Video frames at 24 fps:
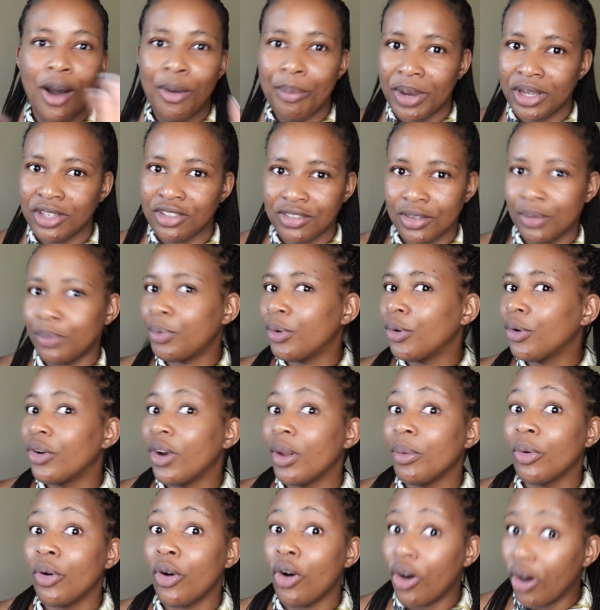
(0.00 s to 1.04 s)
much the
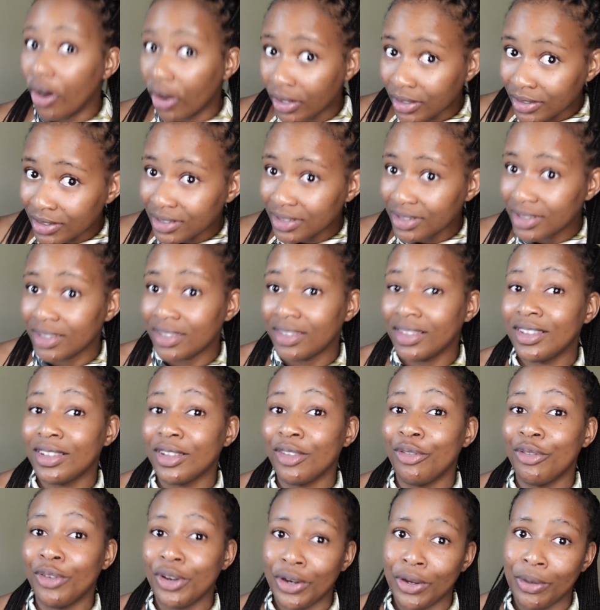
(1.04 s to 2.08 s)
program costs. This is
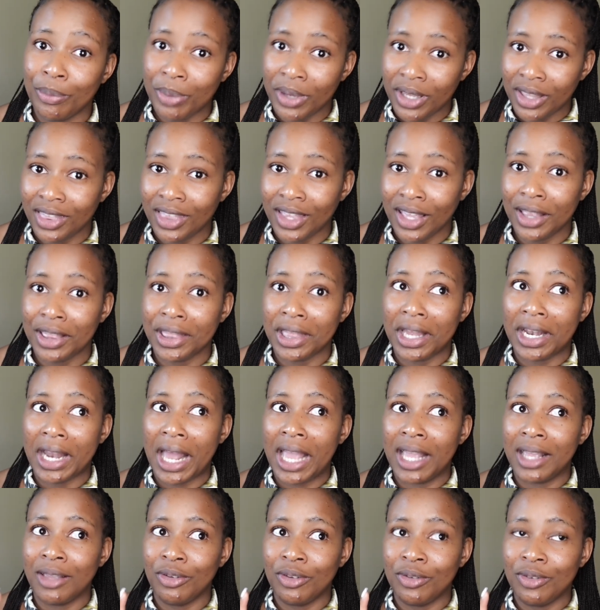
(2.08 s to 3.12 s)
a very big thing that
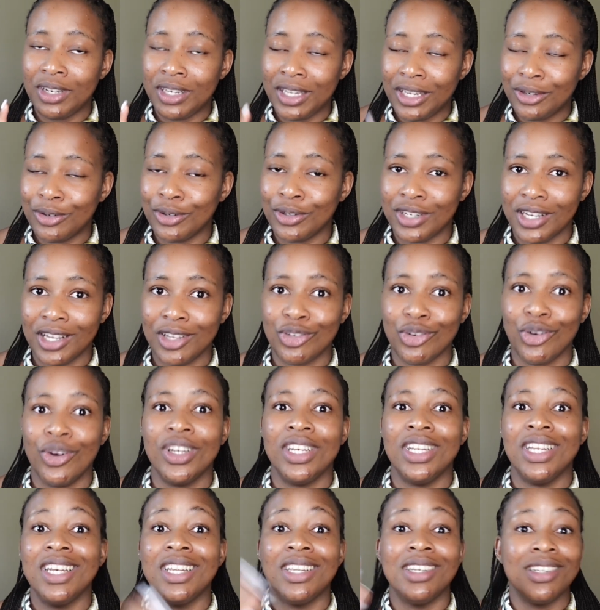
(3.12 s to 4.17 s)
I need to touch on
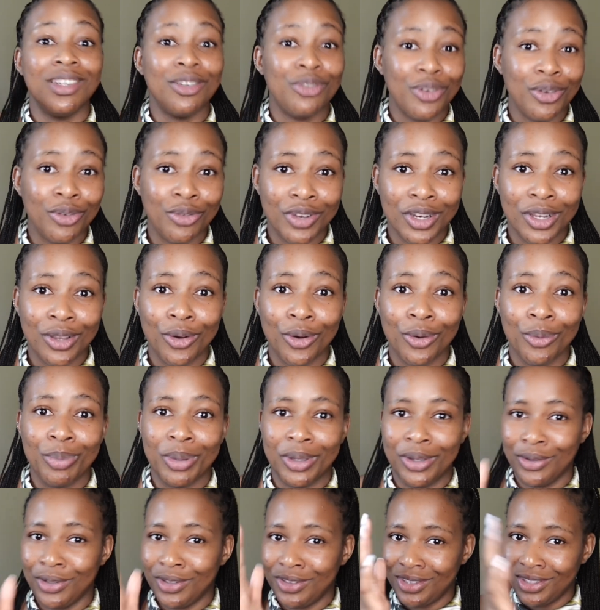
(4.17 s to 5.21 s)
in a different video,
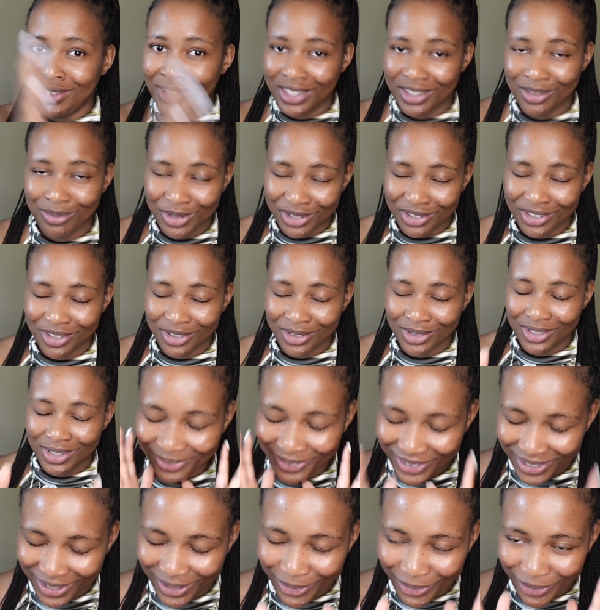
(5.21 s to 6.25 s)
because this admissions
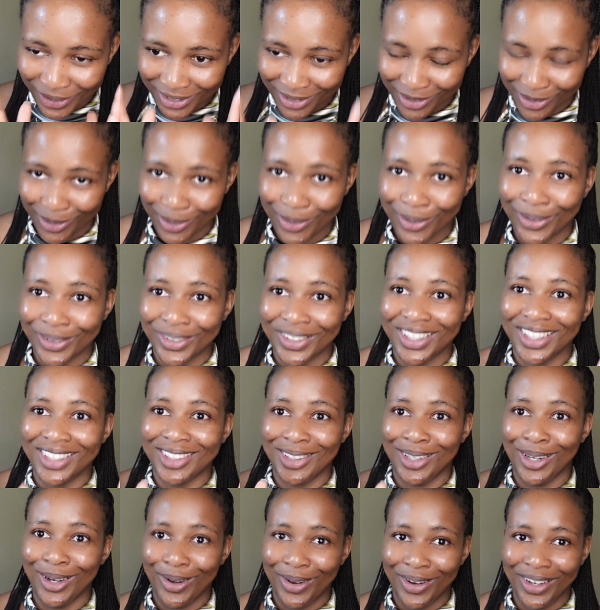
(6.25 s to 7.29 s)
video on its own is
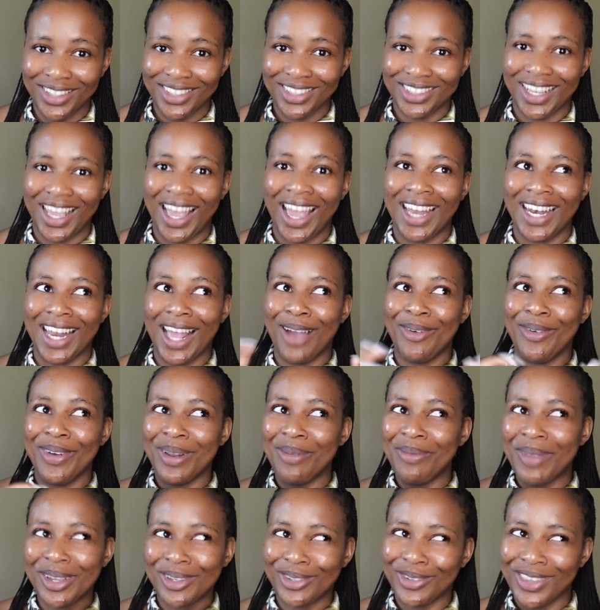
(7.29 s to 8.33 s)
a lot, and I want
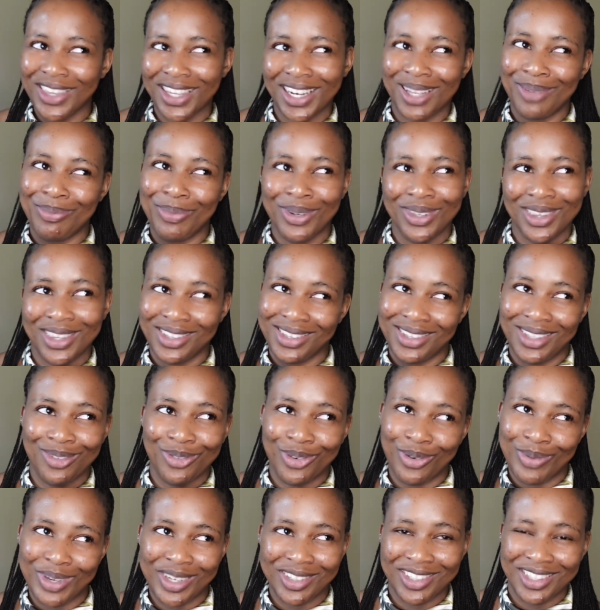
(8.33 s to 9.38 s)
to make sure that I put this
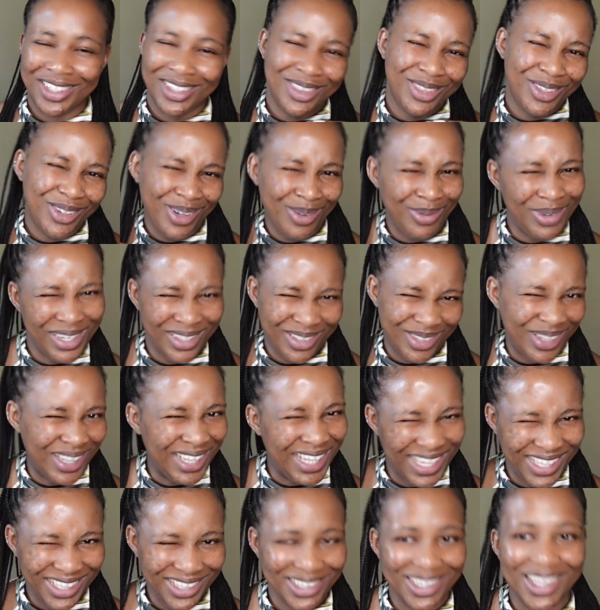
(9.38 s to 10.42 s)
information in 30 minutes or
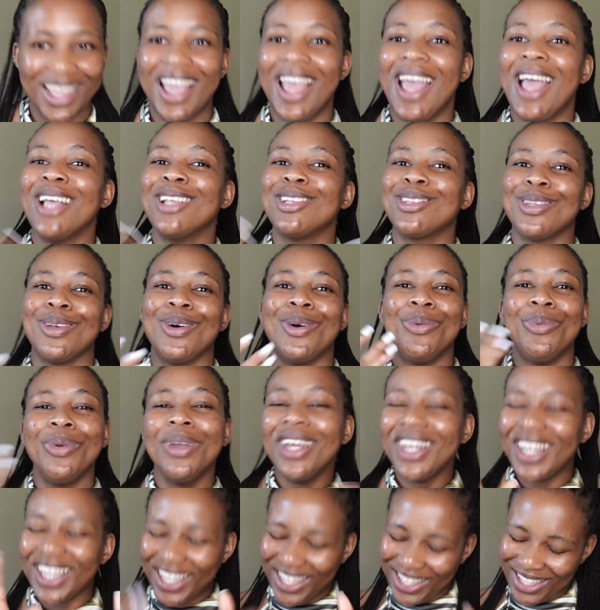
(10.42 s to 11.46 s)
less. So we're
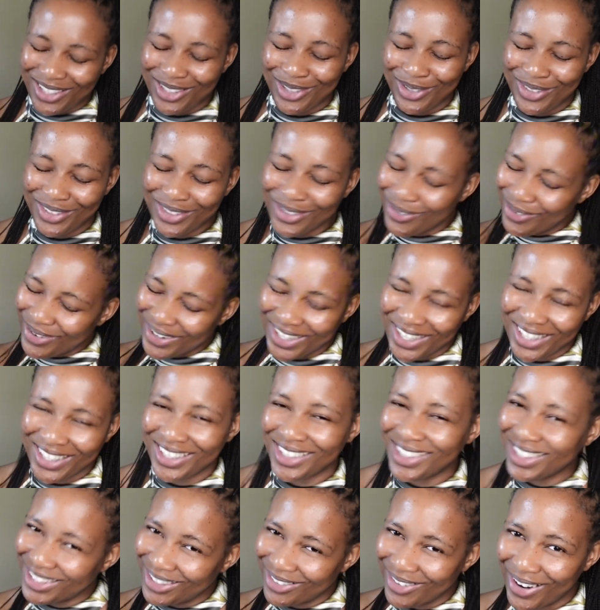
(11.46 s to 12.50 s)
gonna get into it. Don't worry,
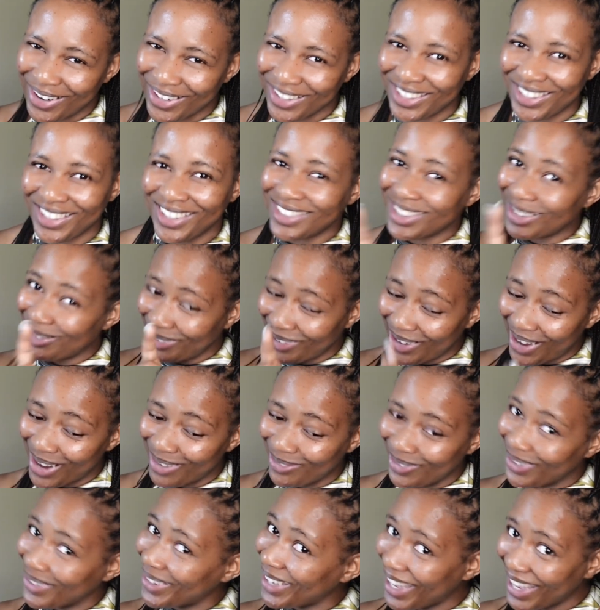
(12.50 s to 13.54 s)
stick around,
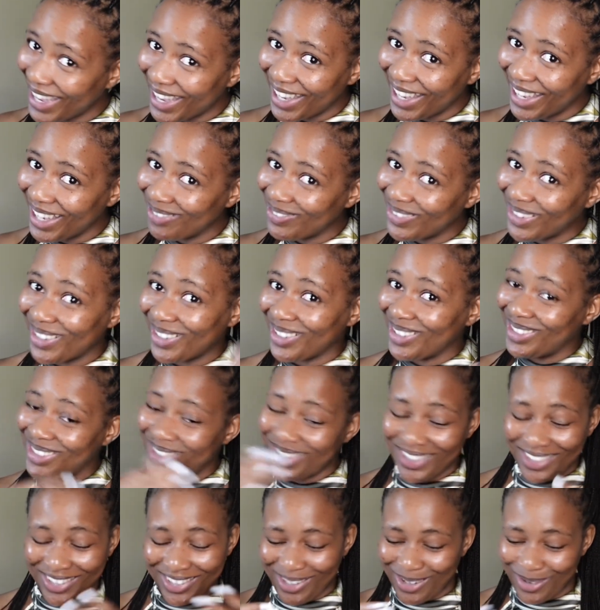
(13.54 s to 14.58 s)
subscribe, okay,
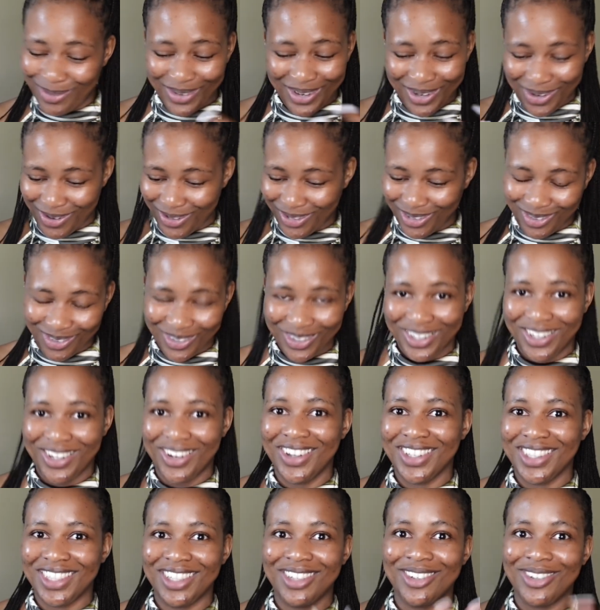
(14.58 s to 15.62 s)
because there's gonna be lots of good
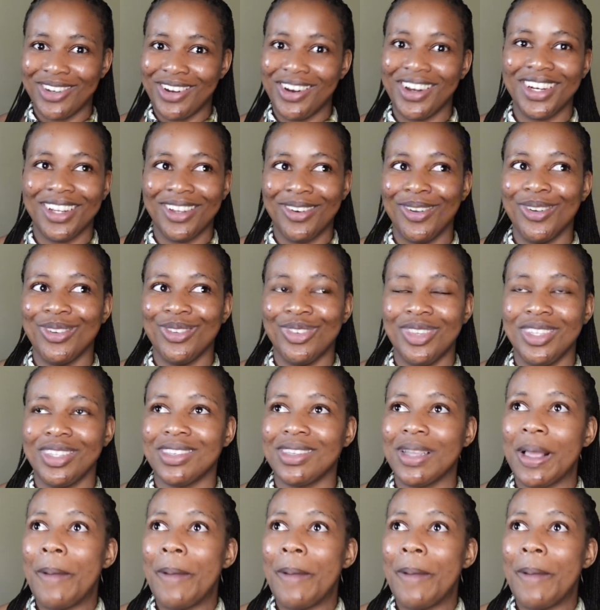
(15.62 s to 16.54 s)
content regarding all of this.